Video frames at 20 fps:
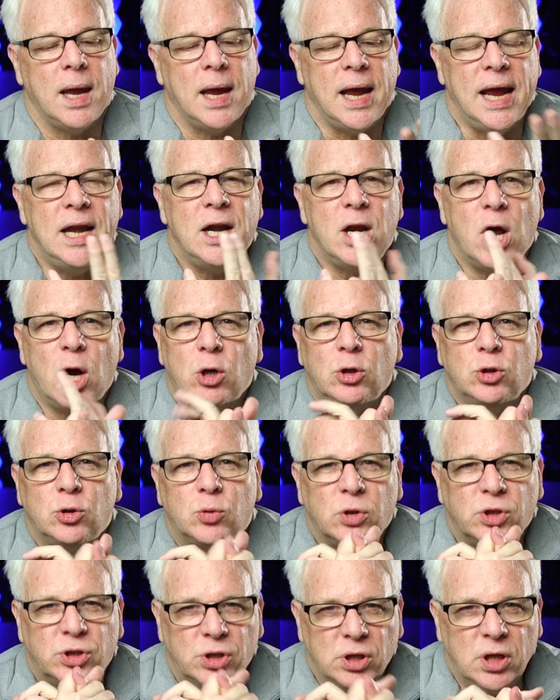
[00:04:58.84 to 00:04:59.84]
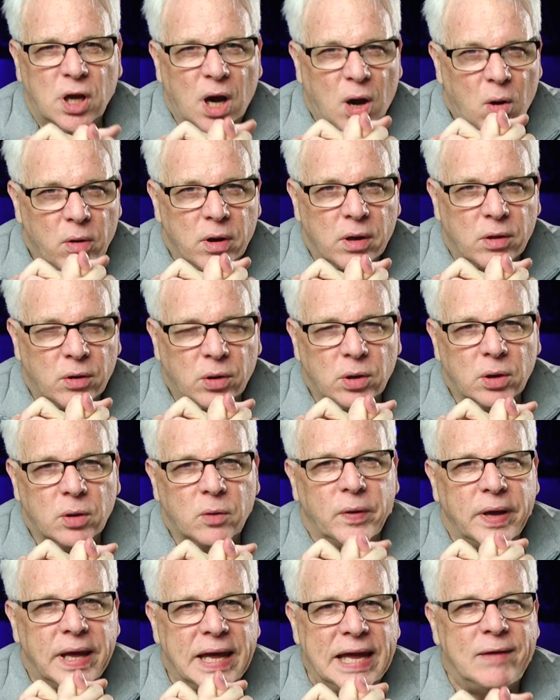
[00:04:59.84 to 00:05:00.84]
He knows what you're going
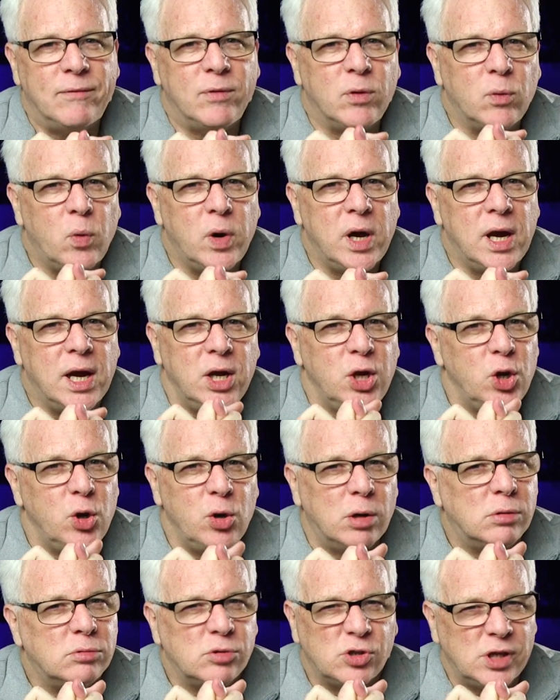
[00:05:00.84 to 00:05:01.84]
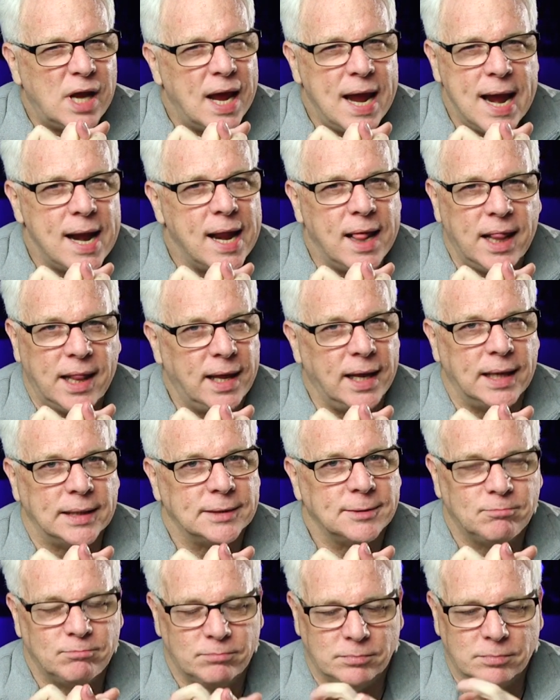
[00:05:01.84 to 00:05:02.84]
through, even when you don't say anything.
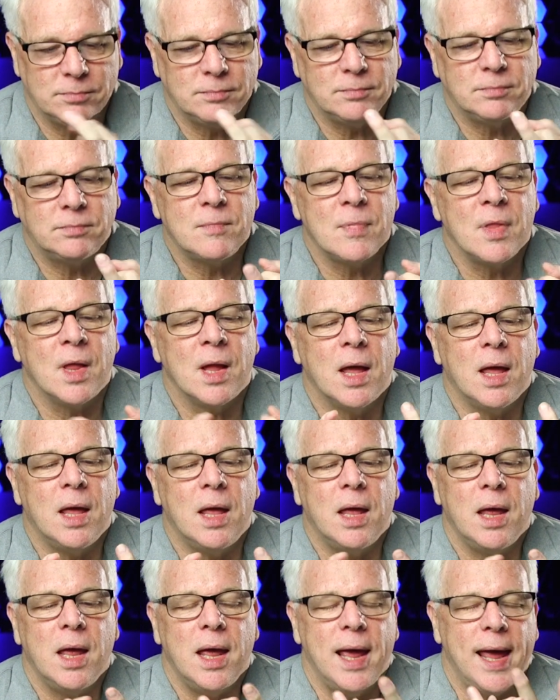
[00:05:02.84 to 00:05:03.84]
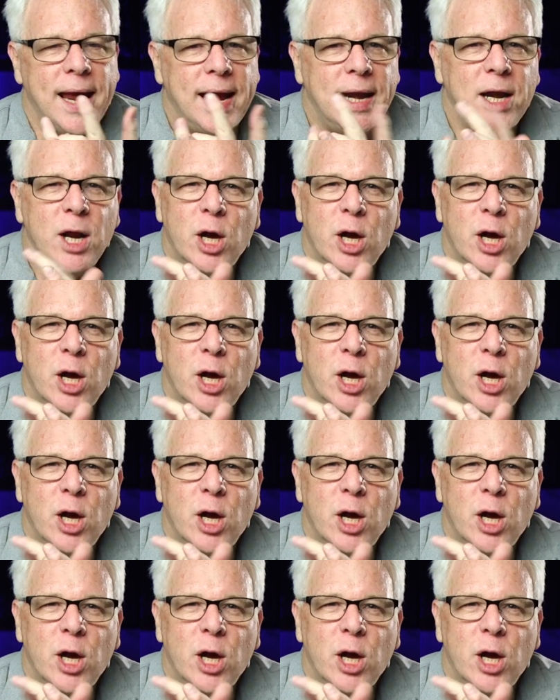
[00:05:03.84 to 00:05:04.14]
He